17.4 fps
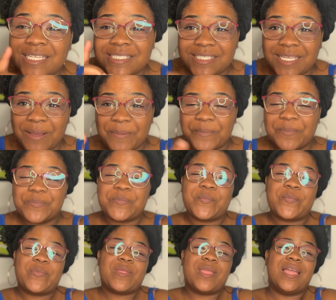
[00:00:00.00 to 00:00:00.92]
So,
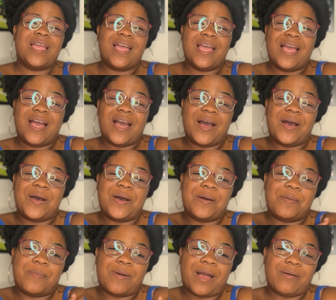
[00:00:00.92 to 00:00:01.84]

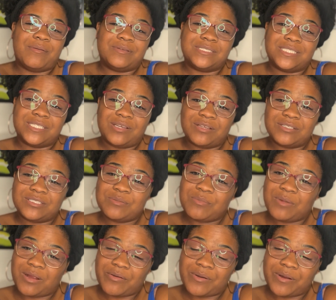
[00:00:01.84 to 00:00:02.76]
I will see y'all
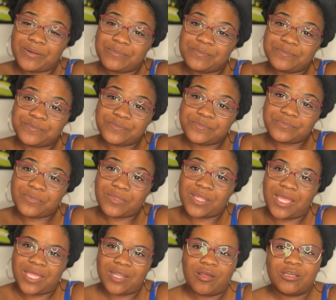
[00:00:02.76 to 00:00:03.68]
tomorrow.
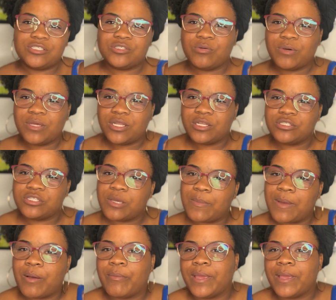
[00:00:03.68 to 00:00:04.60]
And I also wanted to talk
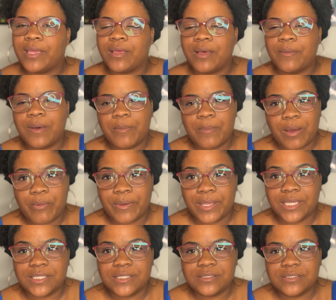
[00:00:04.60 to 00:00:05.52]
about my
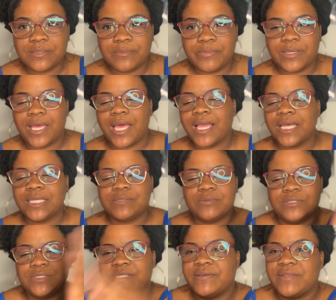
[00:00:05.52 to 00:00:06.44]
weight. But I guess
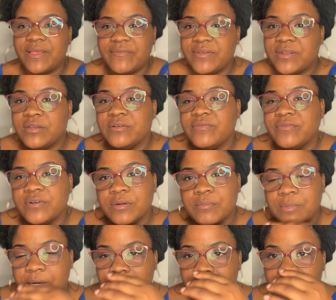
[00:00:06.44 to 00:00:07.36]
we'll save that video for
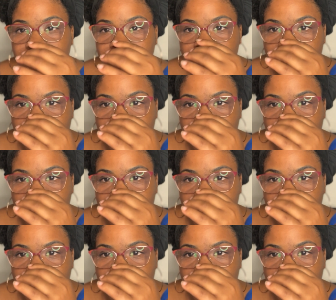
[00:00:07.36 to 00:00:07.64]
tomorrow.